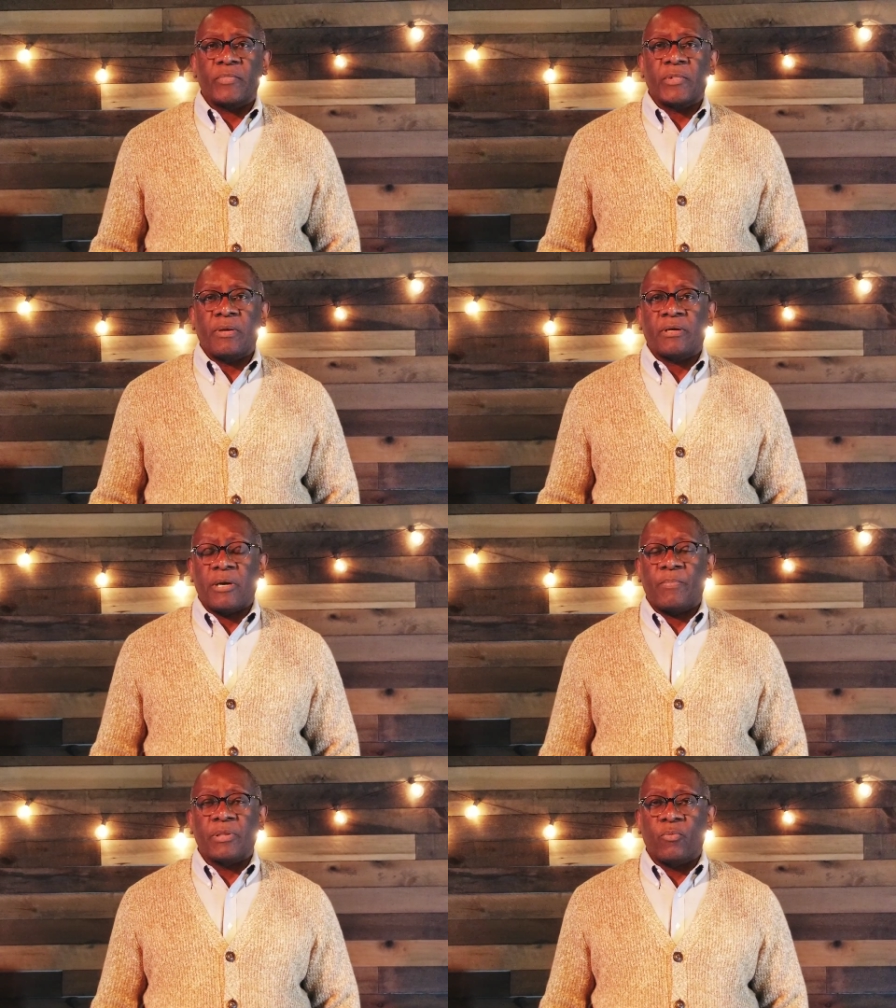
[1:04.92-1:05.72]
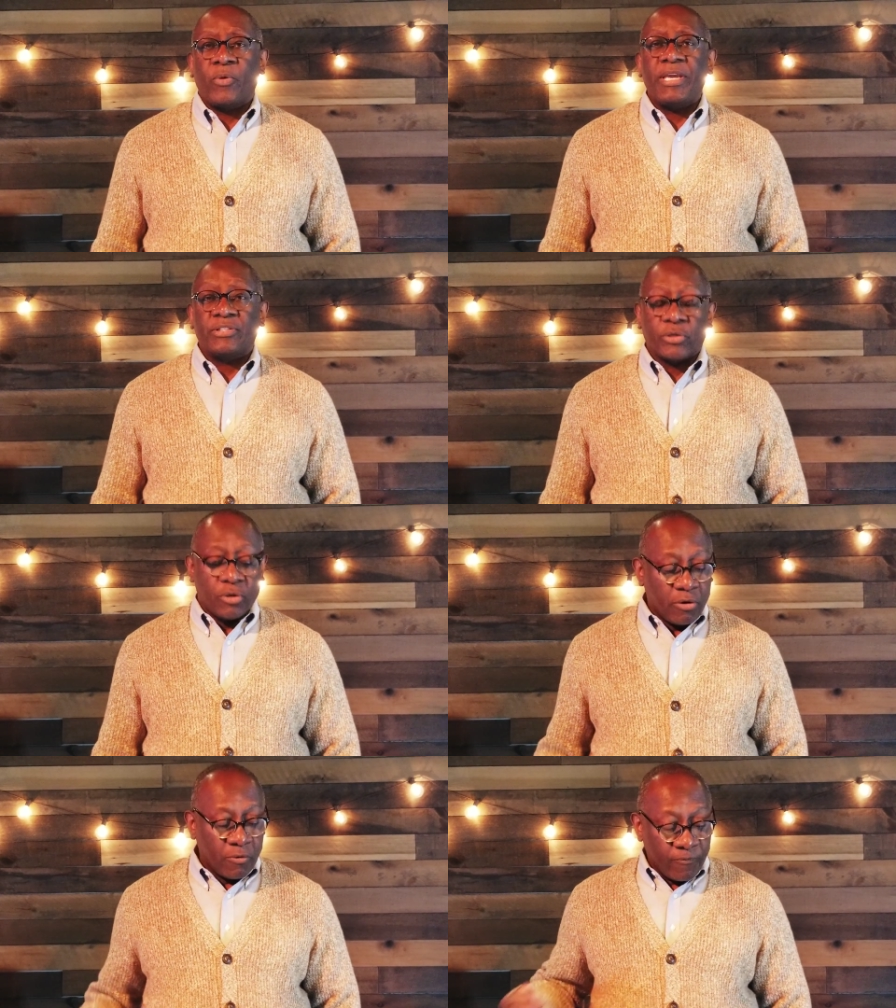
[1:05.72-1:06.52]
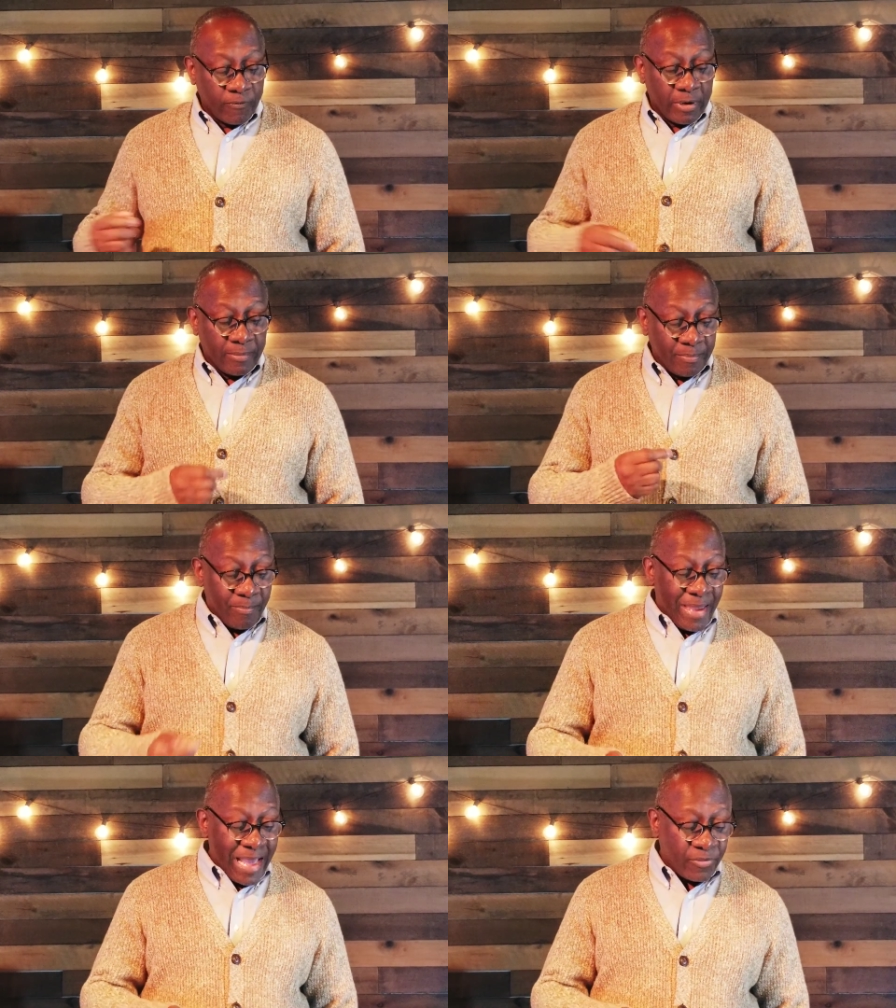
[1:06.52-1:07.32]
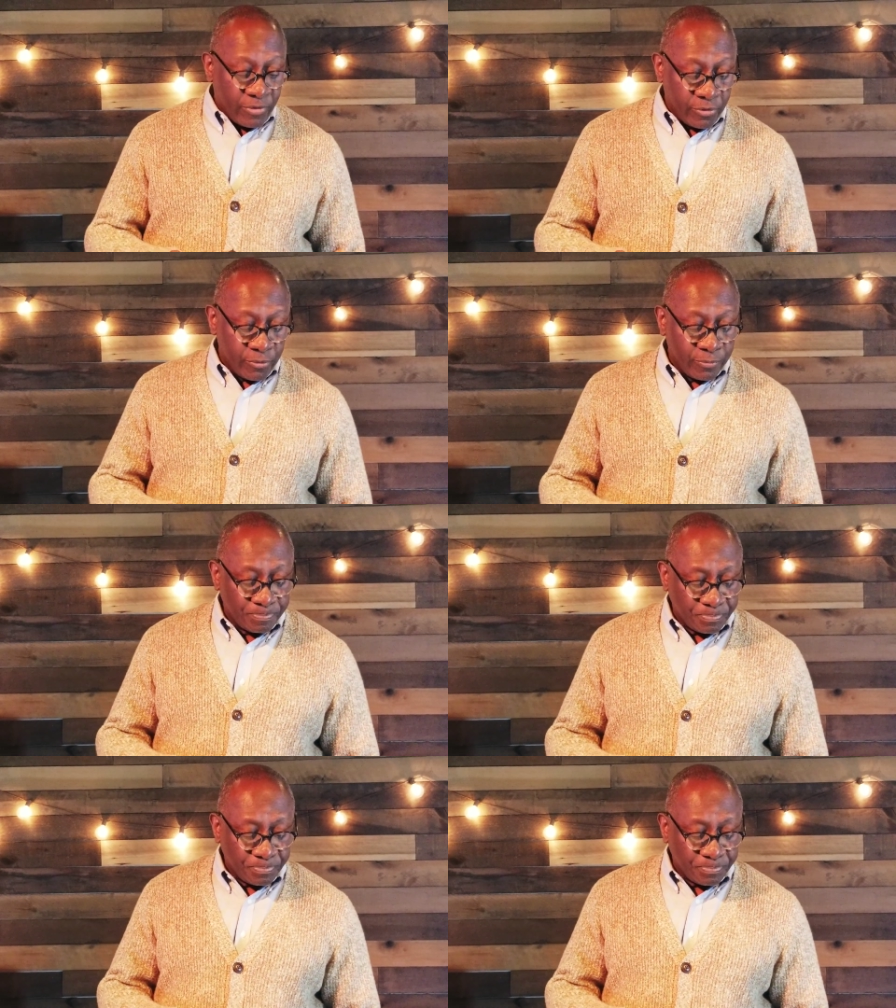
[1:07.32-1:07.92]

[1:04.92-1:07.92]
a couple of weeks ago from Matthew,